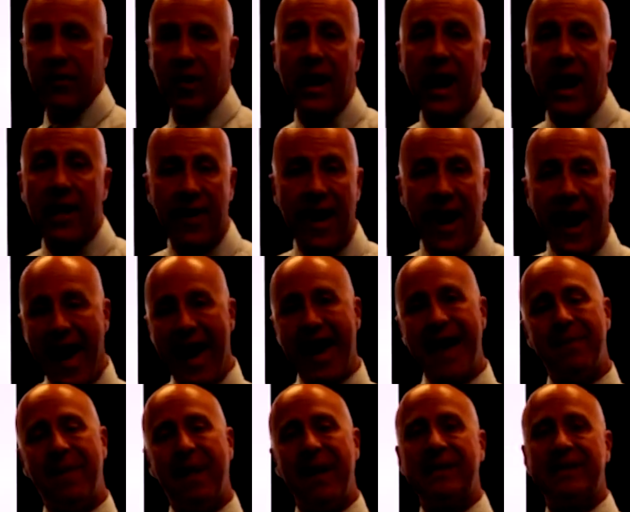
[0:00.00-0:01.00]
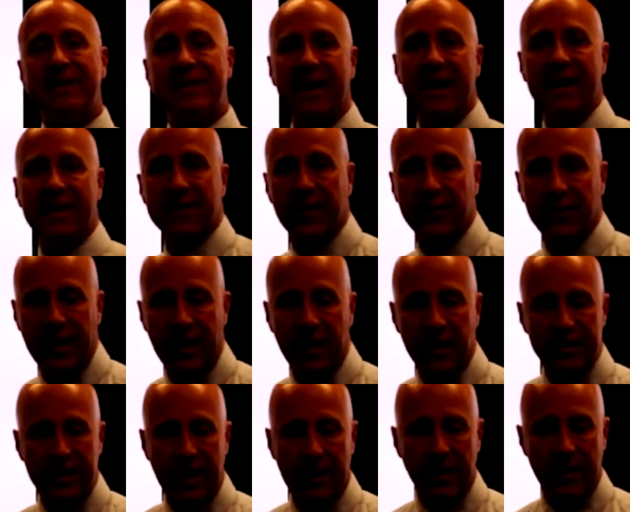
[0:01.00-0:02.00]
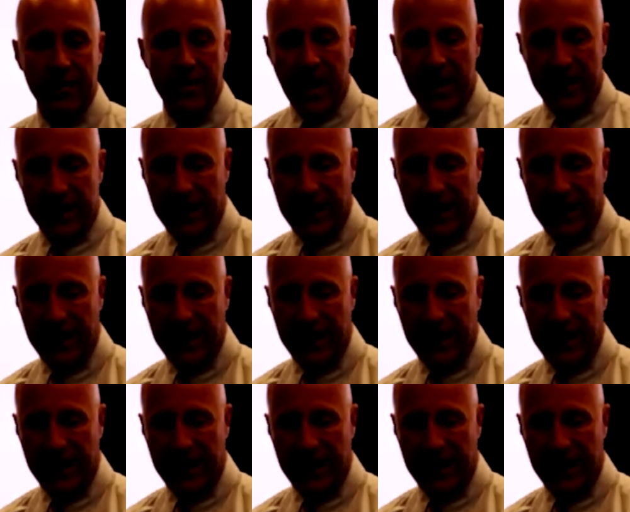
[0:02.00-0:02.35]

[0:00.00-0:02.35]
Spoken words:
you have the ABCs of leadership. The